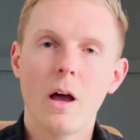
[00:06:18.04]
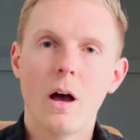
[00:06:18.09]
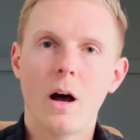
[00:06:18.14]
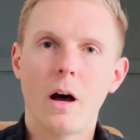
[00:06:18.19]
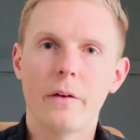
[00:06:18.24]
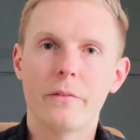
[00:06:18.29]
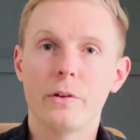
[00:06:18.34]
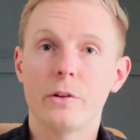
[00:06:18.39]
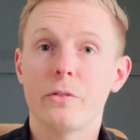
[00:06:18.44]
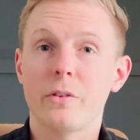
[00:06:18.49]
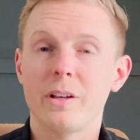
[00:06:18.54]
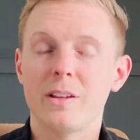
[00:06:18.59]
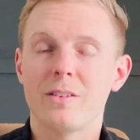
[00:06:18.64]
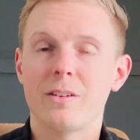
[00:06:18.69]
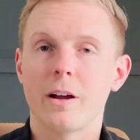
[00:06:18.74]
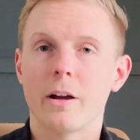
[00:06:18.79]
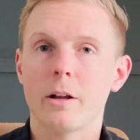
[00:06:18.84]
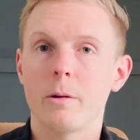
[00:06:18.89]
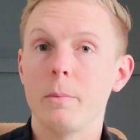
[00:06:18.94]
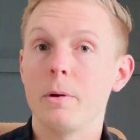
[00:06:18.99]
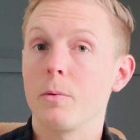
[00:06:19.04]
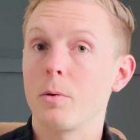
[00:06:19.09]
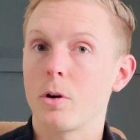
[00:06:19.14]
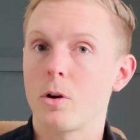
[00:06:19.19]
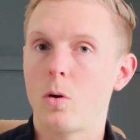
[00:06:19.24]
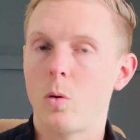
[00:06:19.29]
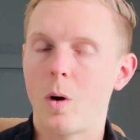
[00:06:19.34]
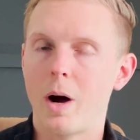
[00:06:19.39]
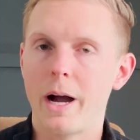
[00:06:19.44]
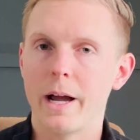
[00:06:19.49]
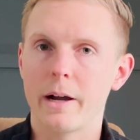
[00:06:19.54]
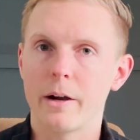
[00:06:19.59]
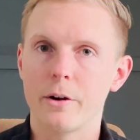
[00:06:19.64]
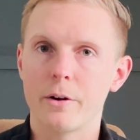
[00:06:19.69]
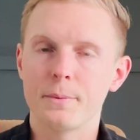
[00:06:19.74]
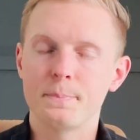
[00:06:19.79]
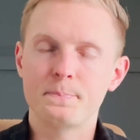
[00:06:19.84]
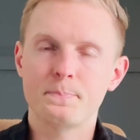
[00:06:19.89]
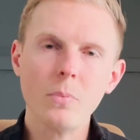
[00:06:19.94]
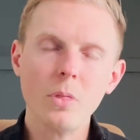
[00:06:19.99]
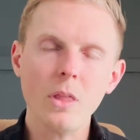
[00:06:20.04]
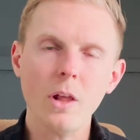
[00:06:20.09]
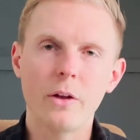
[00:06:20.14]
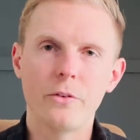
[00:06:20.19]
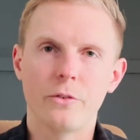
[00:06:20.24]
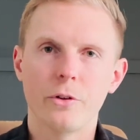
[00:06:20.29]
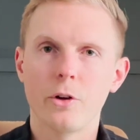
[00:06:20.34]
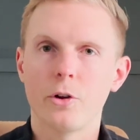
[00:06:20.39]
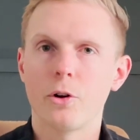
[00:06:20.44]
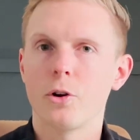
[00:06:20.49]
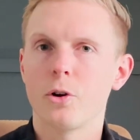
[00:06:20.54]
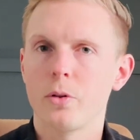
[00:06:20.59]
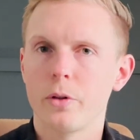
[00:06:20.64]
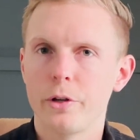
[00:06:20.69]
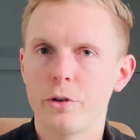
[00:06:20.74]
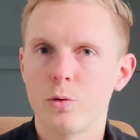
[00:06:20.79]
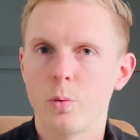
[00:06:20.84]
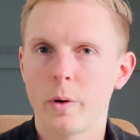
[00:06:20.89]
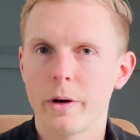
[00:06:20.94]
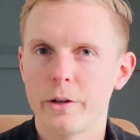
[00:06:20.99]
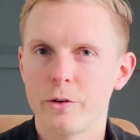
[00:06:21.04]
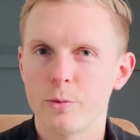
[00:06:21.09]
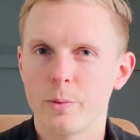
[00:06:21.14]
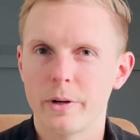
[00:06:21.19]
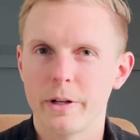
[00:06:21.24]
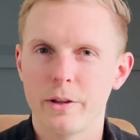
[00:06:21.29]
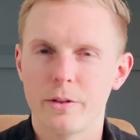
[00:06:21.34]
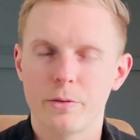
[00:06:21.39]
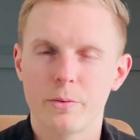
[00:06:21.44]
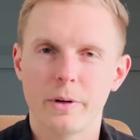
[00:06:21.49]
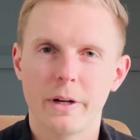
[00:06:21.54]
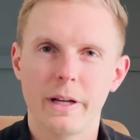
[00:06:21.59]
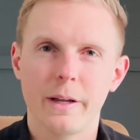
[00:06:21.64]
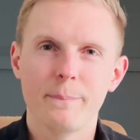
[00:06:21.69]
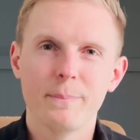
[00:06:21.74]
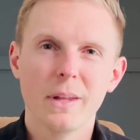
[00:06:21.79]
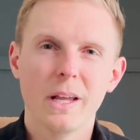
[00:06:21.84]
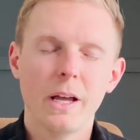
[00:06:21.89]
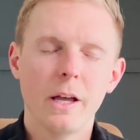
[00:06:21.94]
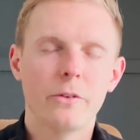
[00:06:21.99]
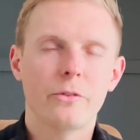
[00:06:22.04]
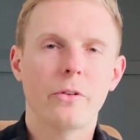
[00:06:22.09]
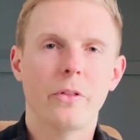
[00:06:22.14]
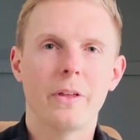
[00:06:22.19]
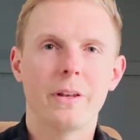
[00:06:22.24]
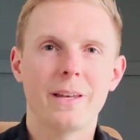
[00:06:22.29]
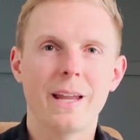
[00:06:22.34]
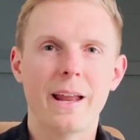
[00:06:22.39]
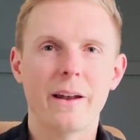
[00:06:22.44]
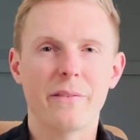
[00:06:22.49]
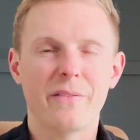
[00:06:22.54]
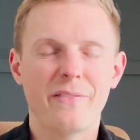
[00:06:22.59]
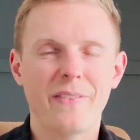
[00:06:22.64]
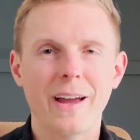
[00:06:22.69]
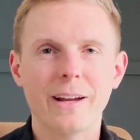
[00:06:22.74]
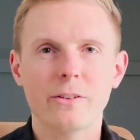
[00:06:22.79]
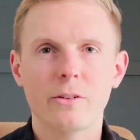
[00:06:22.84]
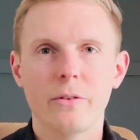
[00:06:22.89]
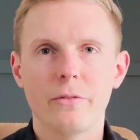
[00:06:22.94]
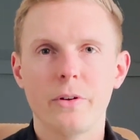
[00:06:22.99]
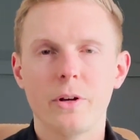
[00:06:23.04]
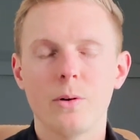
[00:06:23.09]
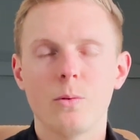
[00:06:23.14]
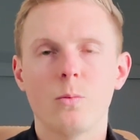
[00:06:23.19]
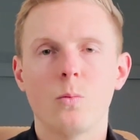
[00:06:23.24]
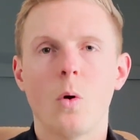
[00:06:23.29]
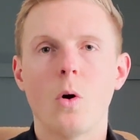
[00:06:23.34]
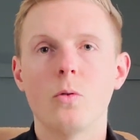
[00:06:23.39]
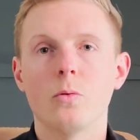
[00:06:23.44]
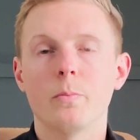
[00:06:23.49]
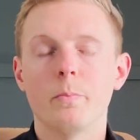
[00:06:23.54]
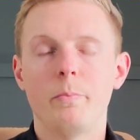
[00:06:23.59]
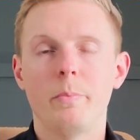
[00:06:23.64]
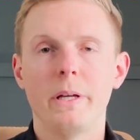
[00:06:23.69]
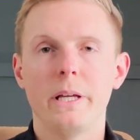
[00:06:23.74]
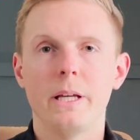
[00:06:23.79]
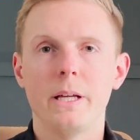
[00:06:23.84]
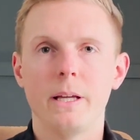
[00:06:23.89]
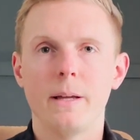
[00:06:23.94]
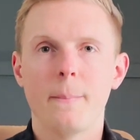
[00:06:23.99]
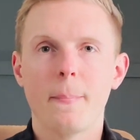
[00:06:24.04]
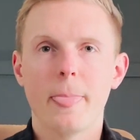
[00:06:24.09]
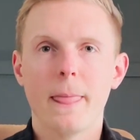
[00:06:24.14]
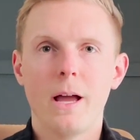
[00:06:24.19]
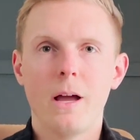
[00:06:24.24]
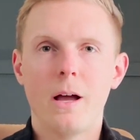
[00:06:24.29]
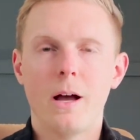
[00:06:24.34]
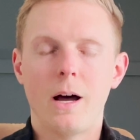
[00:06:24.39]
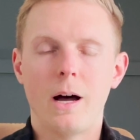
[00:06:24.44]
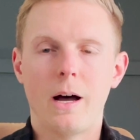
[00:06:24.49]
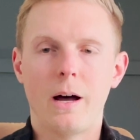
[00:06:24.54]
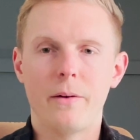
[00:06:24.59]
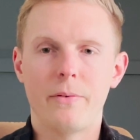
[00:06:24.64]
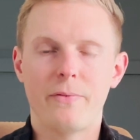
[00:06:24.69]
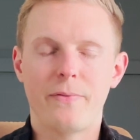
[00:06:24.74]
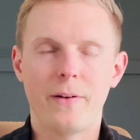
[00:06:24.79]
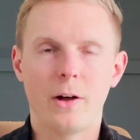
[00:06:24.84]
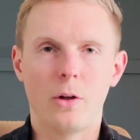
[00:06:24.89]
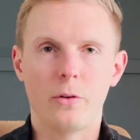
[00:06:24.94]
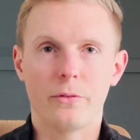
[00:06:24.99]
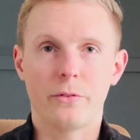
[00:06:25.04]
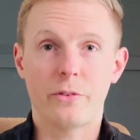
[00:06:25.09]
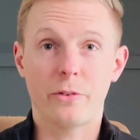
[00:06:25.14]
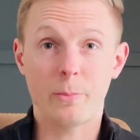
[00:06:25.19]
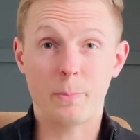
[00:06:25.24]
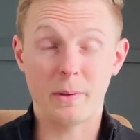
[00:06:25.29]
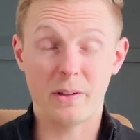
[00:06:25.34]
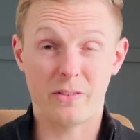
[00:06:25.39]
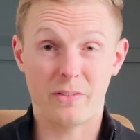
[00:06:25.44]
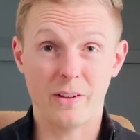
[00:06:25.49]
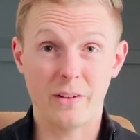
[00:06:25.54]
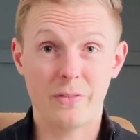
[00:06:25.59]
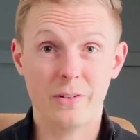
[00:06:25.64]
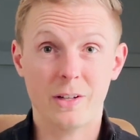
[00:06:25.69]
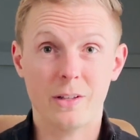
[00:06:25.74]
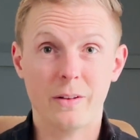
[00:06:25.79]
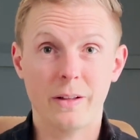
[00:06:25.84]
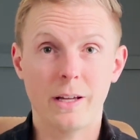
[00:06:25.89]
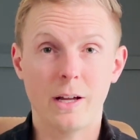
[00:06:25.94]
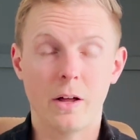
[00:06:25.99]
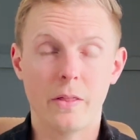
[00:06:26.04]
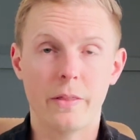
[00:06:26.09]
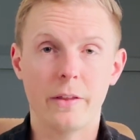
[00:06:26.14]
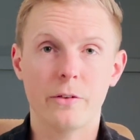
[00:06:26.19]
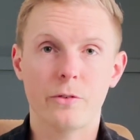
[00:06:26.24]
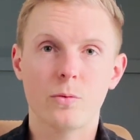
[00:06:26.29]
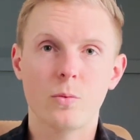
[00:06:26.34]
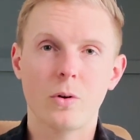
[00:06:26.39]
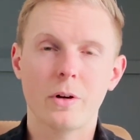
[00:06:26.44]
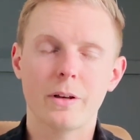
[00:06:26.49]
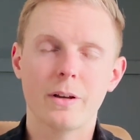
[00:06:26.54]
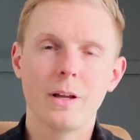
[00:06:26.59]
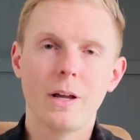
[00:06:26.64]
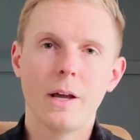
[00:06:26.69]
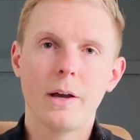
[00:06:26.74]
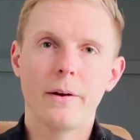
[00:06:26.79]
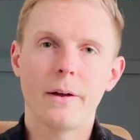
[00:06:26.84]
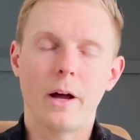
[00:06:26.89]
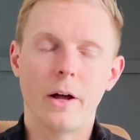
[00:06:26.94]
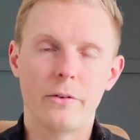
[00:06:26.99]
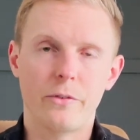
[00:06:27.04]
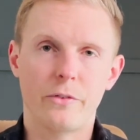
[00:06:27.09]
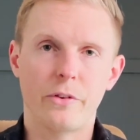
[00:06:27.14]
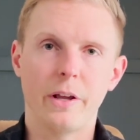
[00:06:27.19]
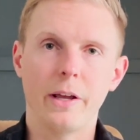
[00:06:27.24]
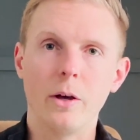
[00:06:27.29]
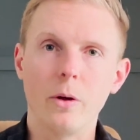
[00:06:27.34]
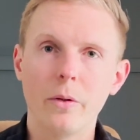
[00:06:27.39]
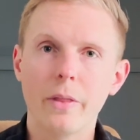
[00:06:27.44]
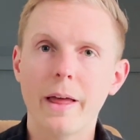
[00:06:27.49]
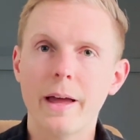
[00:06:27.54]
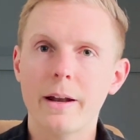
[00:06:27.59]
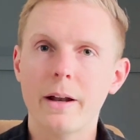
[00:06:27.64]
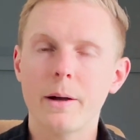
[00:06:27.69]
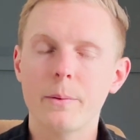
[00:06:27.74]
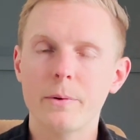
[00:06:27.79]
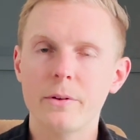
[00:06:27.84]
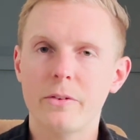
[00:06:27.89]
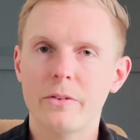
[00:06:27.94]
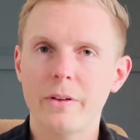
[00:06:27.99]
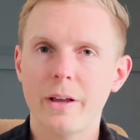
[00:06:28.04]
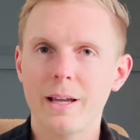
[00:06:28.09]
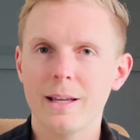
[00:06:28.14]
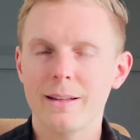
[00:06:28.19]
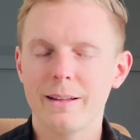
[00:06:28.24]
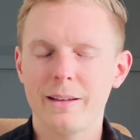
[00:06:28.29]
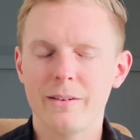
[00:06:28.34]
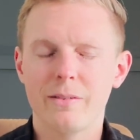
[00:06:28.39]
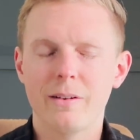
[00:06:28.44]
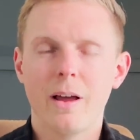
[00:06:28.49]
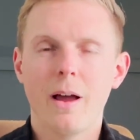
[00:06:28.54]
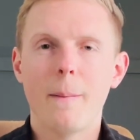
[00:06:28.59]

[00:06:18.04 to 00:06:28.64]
Obviously, it's not going to be required until early 2023, so the net effect of it won't be felt specifically on this one until then, I would say, at least.